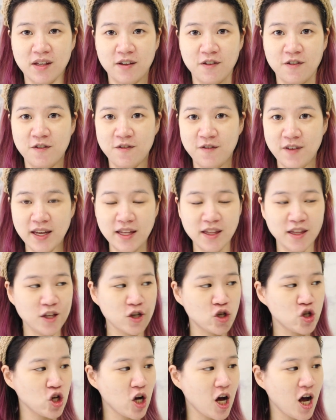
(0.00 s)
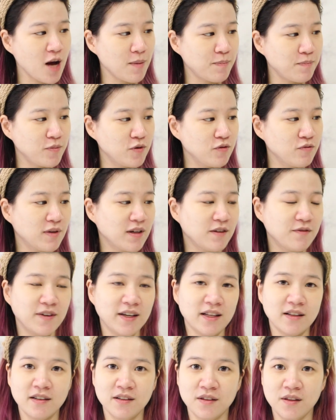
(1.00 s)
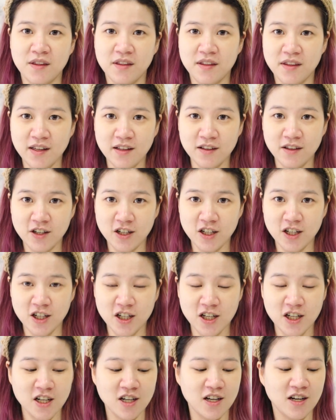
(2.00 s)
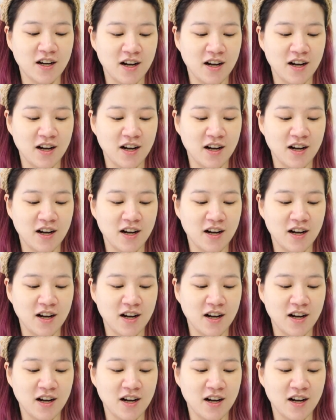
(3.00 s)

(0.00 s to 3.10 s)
the Face Shop Dual Veil Concealer.